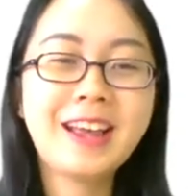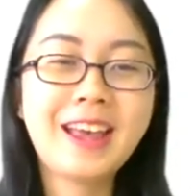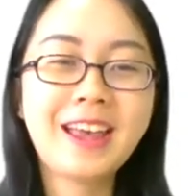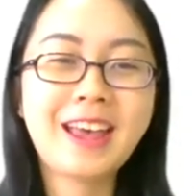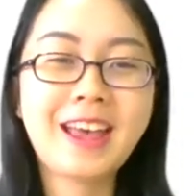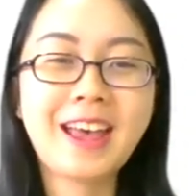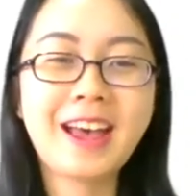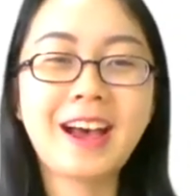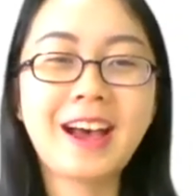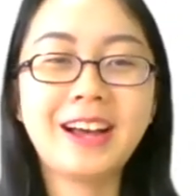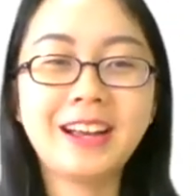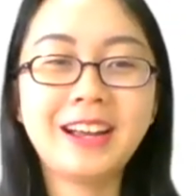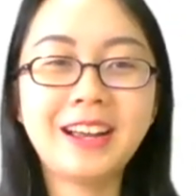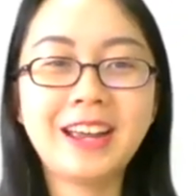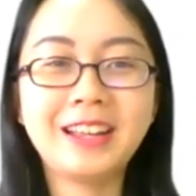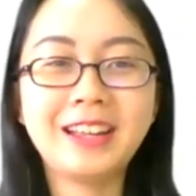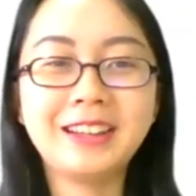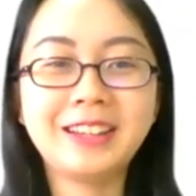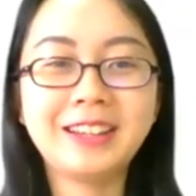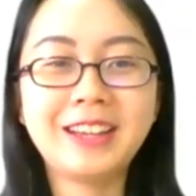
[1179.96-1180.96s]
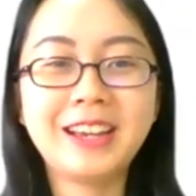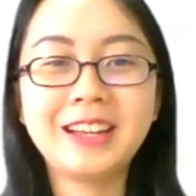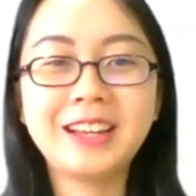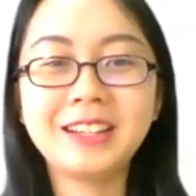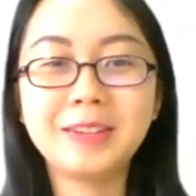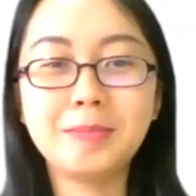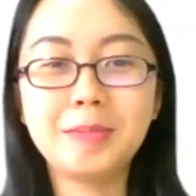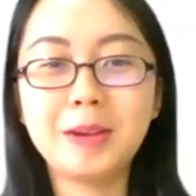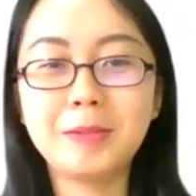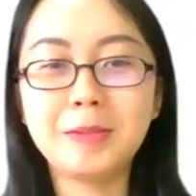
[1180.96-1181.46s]
and get
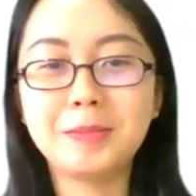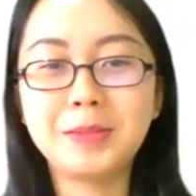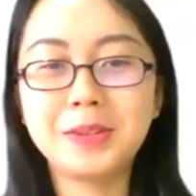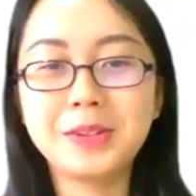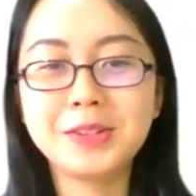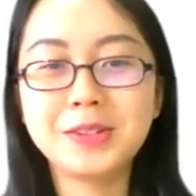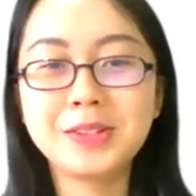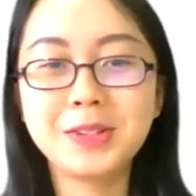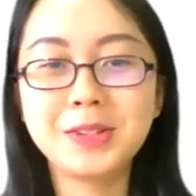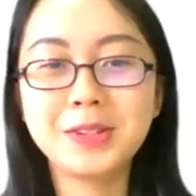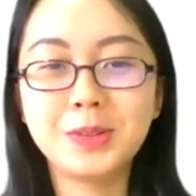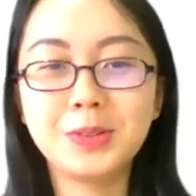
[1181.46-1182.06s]
the members,